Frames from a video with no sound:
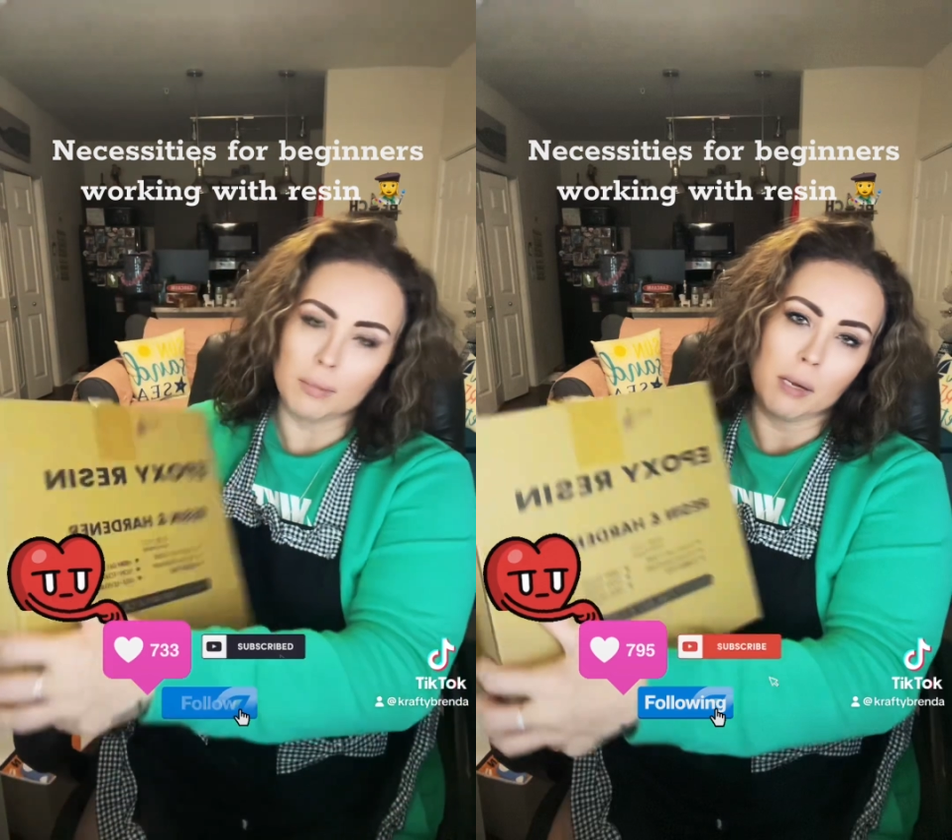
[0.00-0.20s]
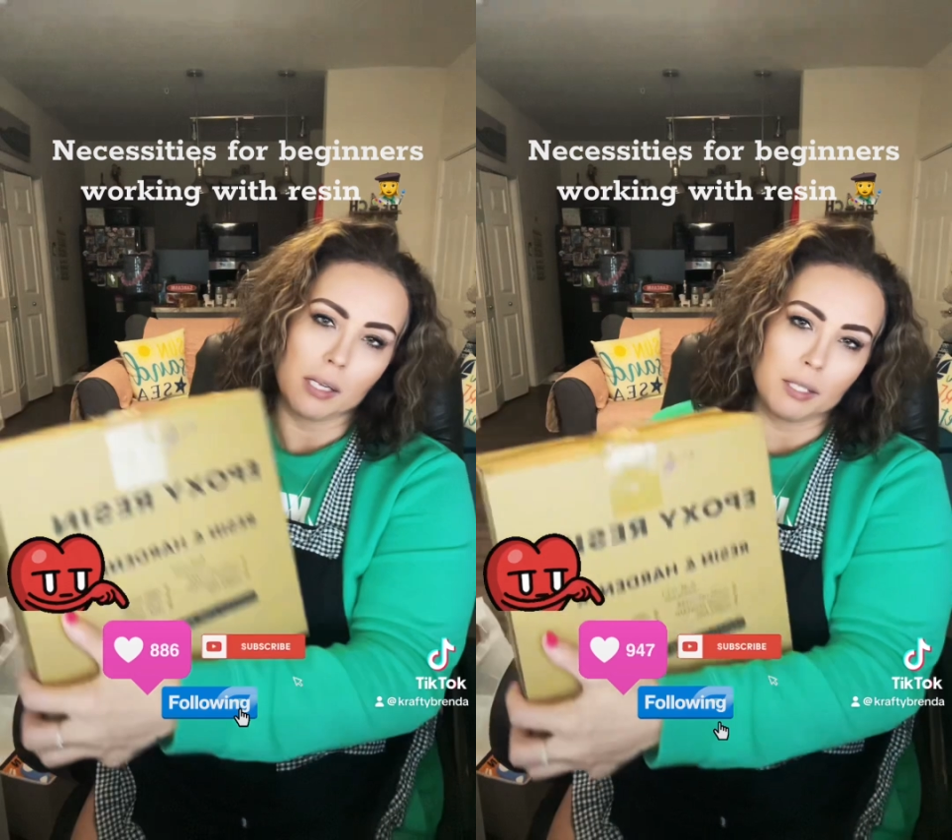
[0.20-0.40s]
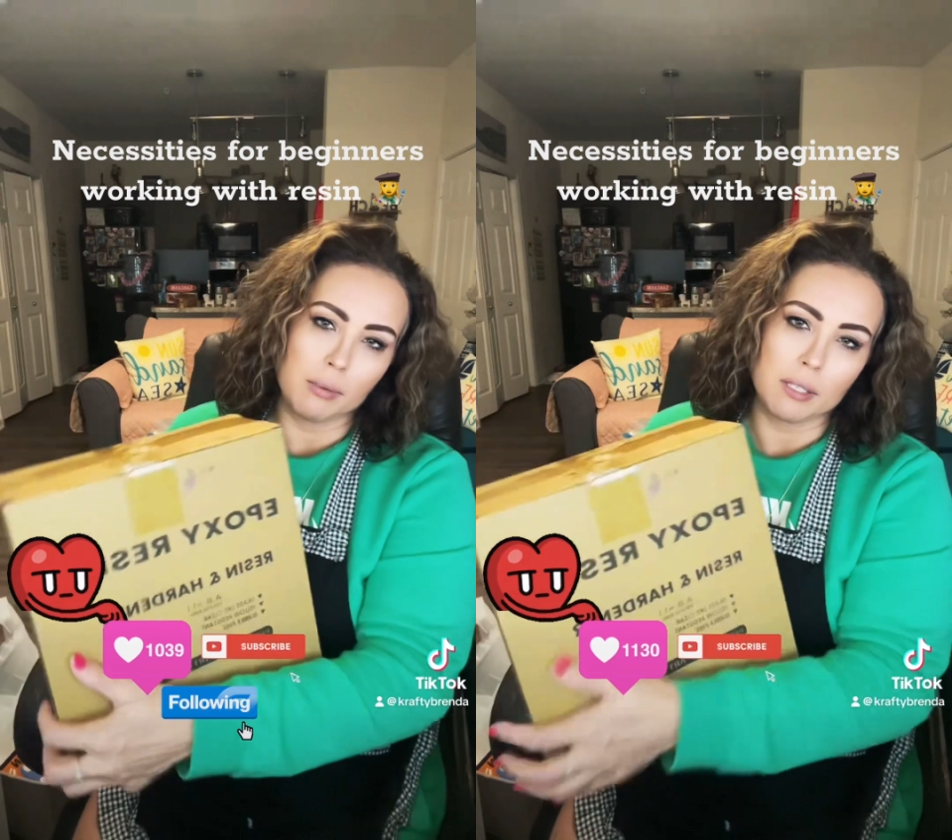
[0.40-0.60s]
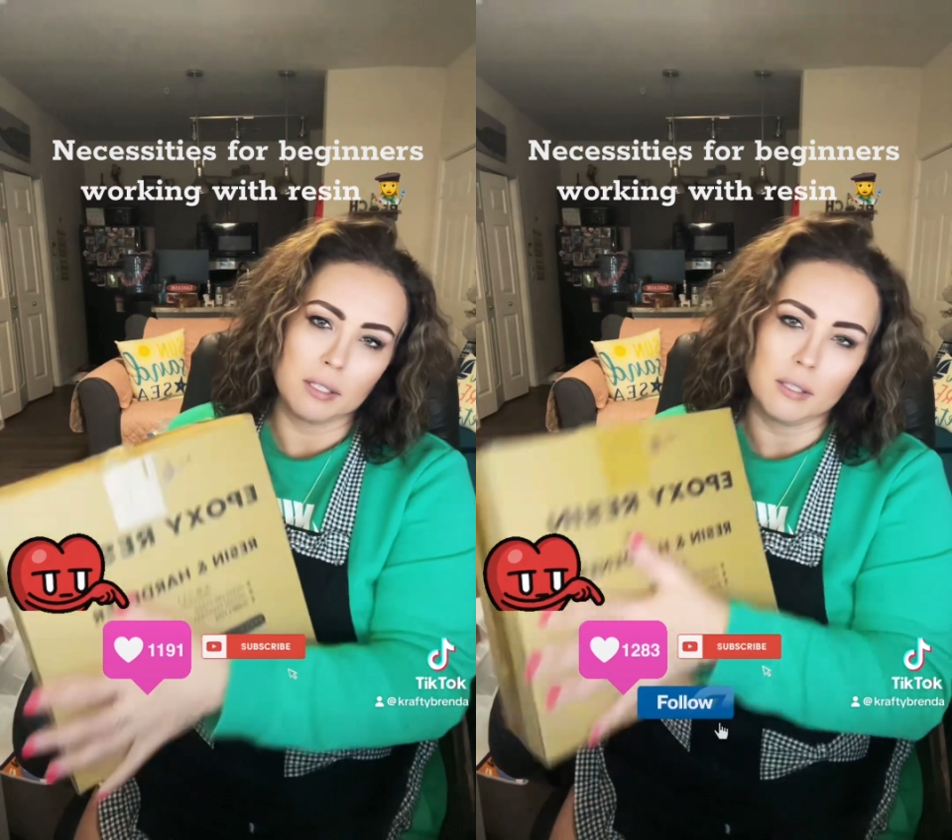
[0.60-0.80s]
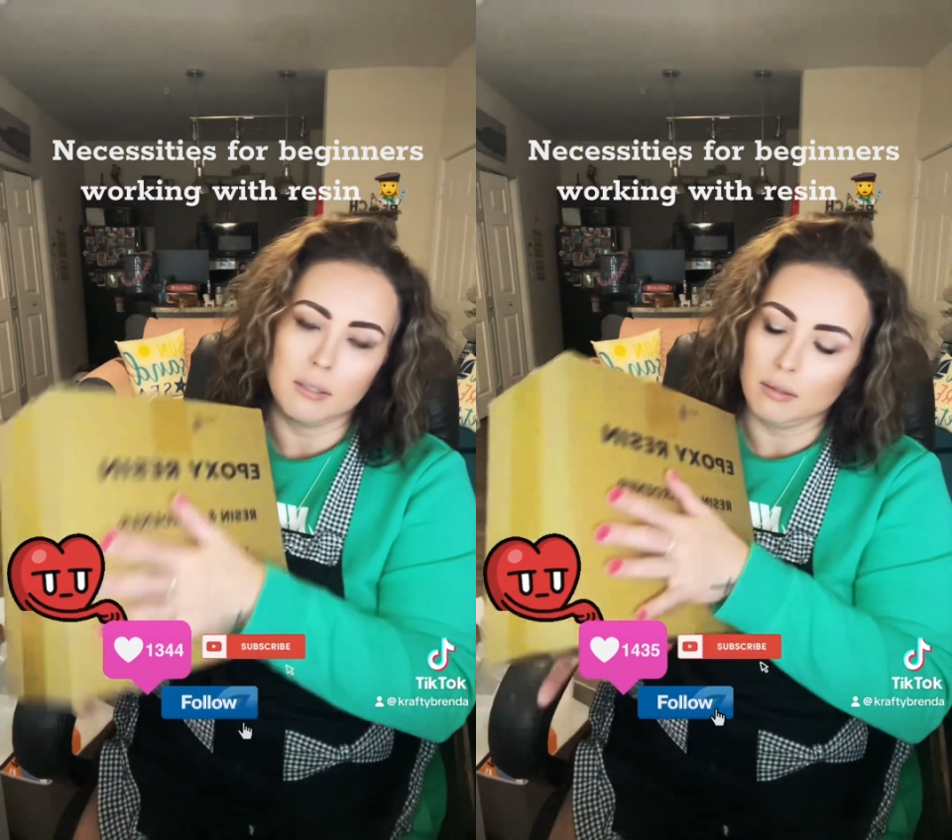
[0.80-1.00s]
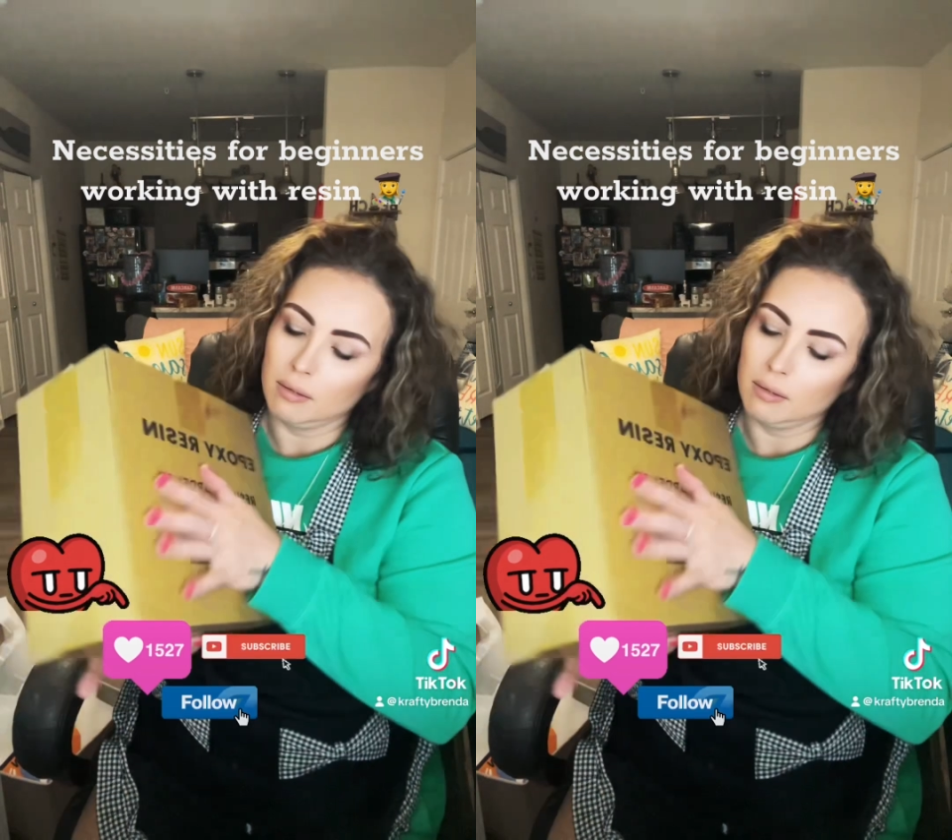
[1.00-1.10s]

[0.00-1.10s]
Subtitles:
epoxy resin,